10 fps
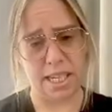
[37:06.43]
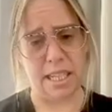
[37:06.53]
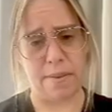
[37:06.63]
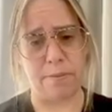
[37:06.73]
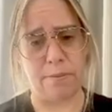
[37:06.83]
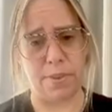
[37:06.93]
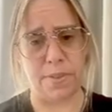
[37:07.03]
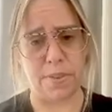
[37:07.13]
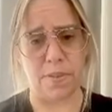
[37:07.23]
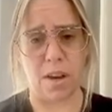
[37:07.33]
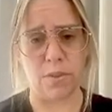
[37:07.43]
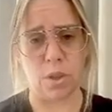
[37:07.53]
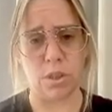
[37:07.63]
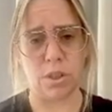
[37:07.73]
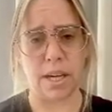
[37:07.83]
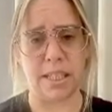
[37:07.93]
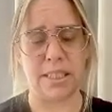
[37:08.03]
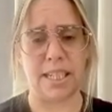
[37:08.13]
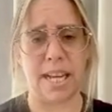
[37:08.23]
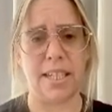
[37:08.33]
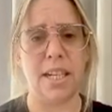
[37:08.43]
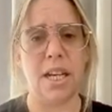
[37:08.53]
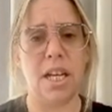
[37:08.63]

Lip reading: 1155 contract yet.